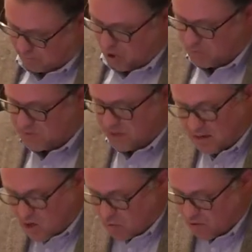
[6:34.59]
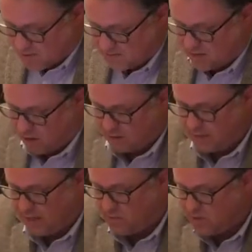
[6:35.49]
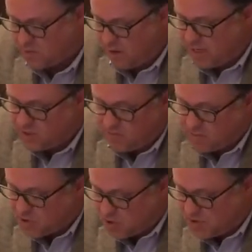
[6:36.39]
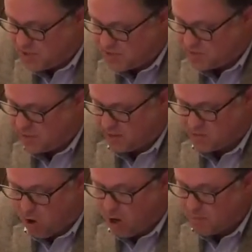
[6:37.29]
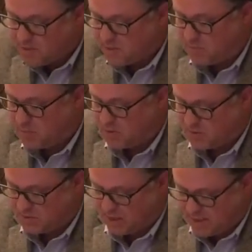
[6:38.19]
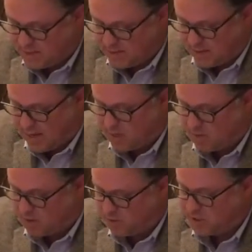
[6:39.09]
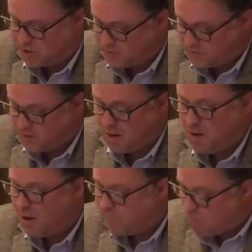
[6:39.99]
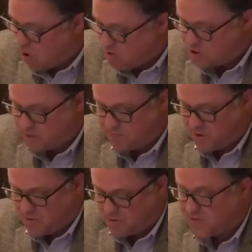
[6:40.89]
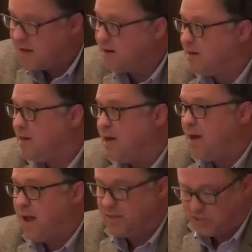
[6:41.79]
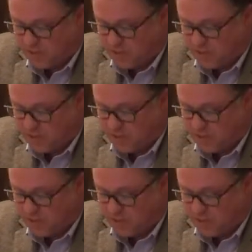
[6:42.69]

Pope's numerous scholarly interests range from church history and dogma to biblical studies and ecumenical issues of partnership, understanding, and